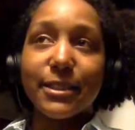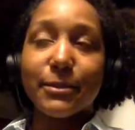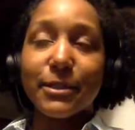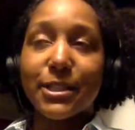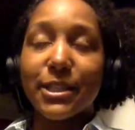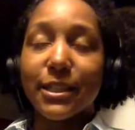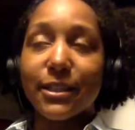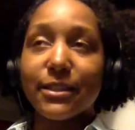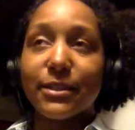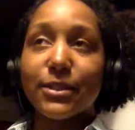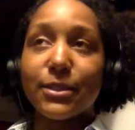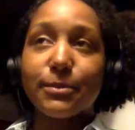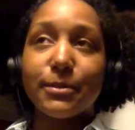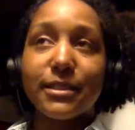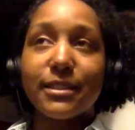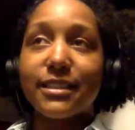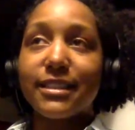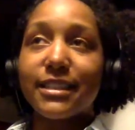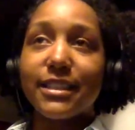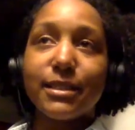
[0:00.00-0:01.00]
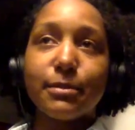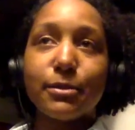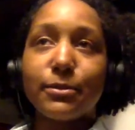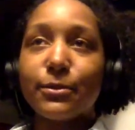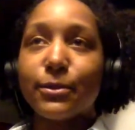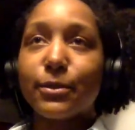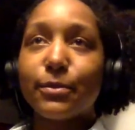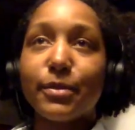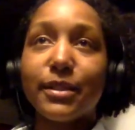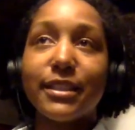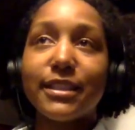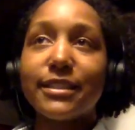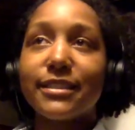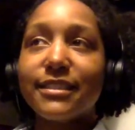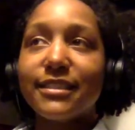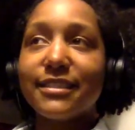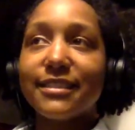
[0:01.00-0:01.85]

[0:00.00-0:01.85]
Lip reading: We drink a little bit of tea before bed.